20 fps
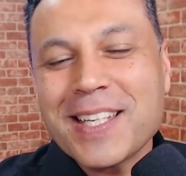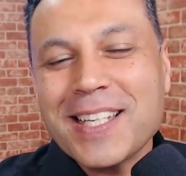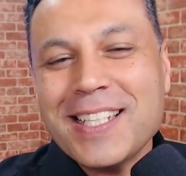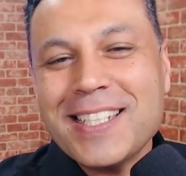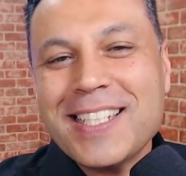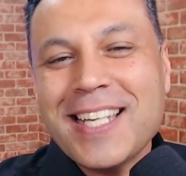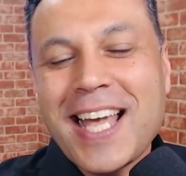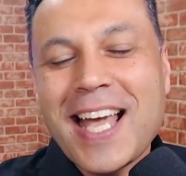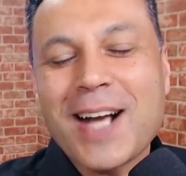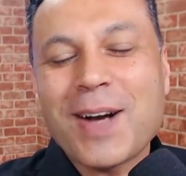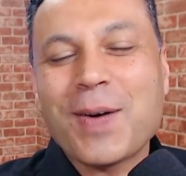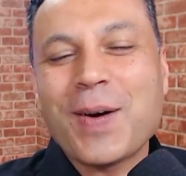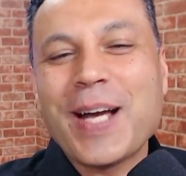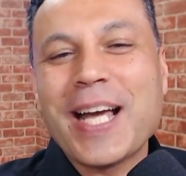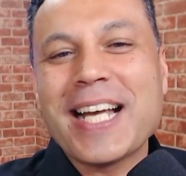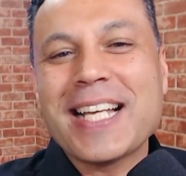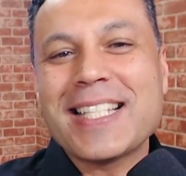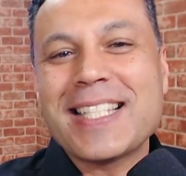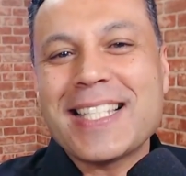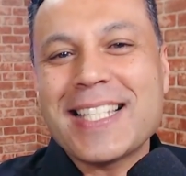He's
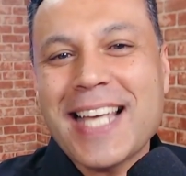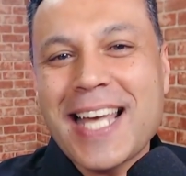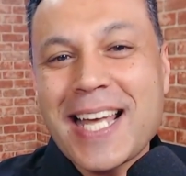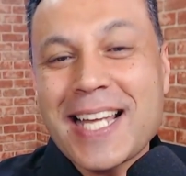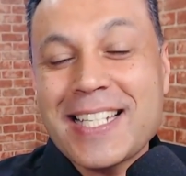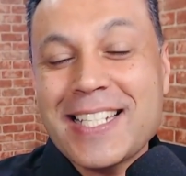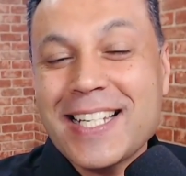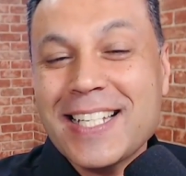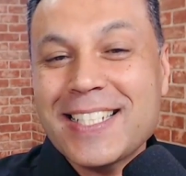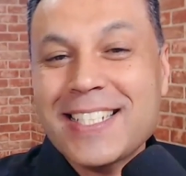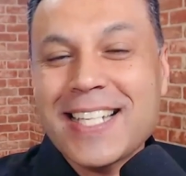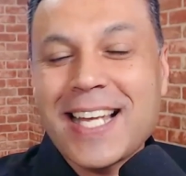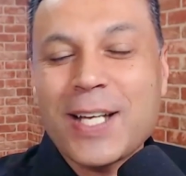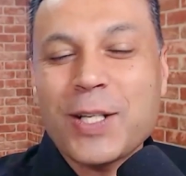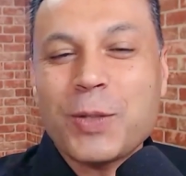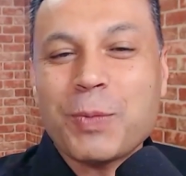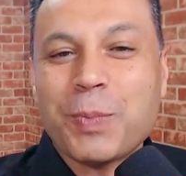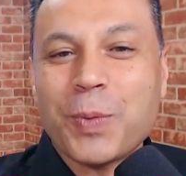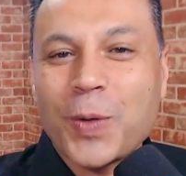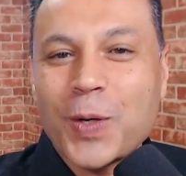ashamed on
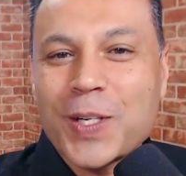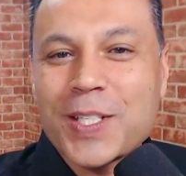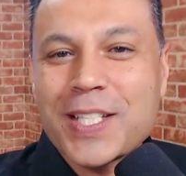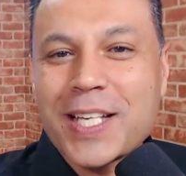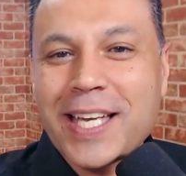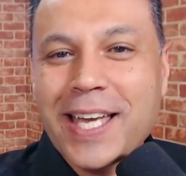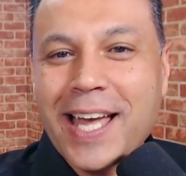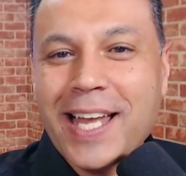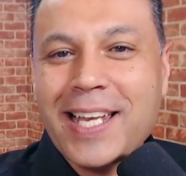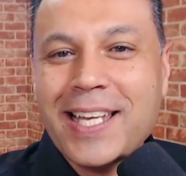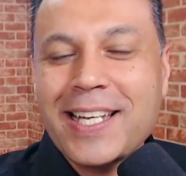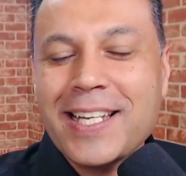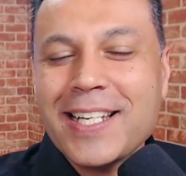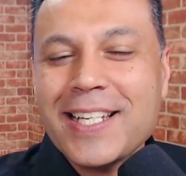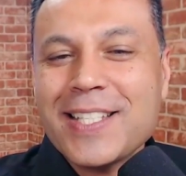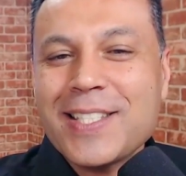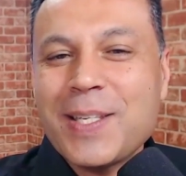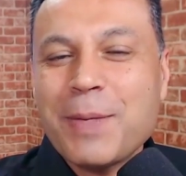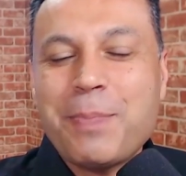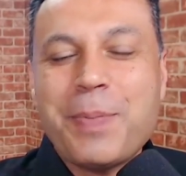recognizing
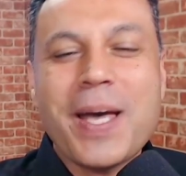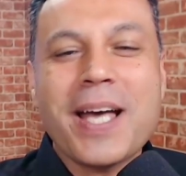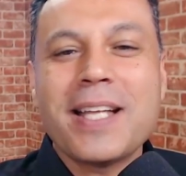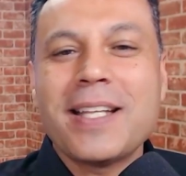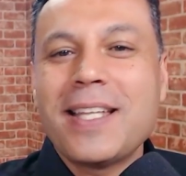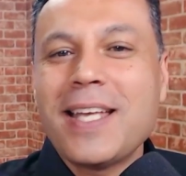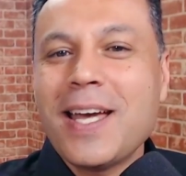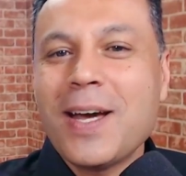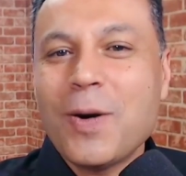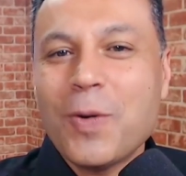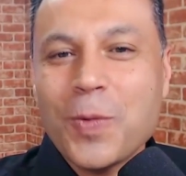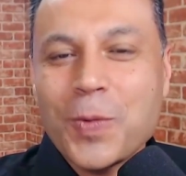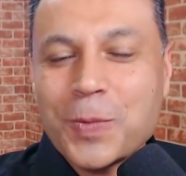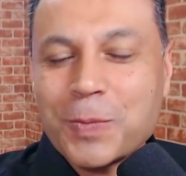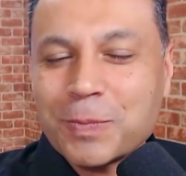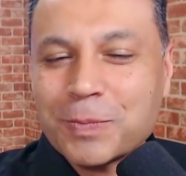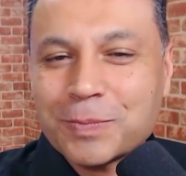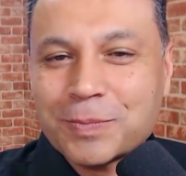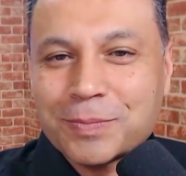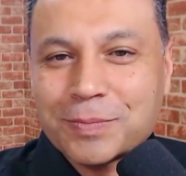in front of his
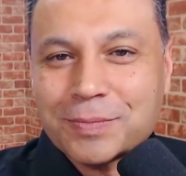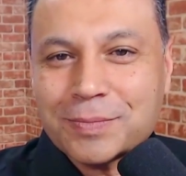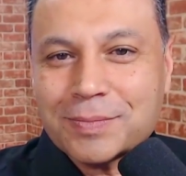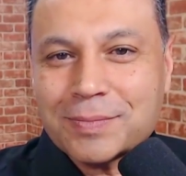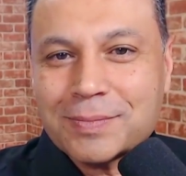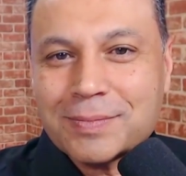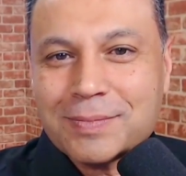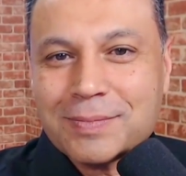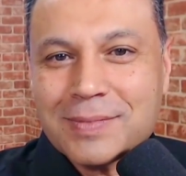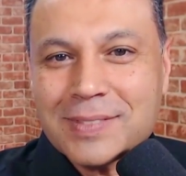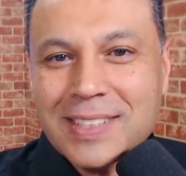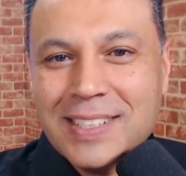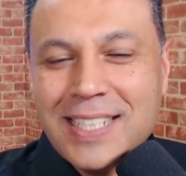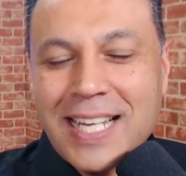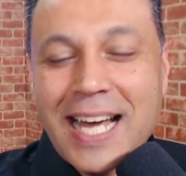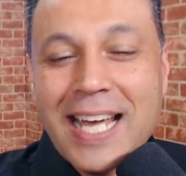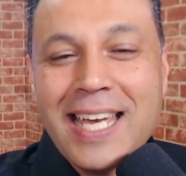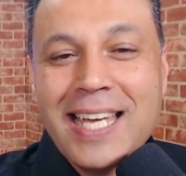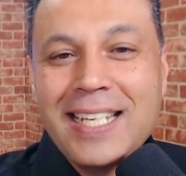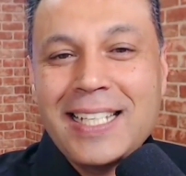wife that he got
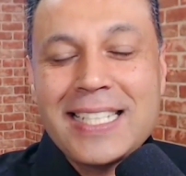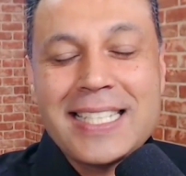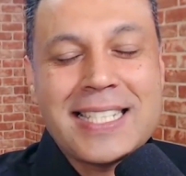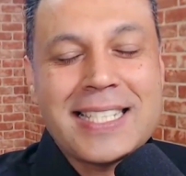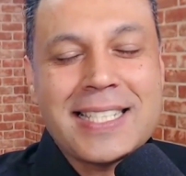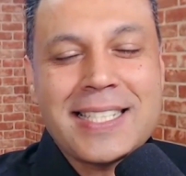lost,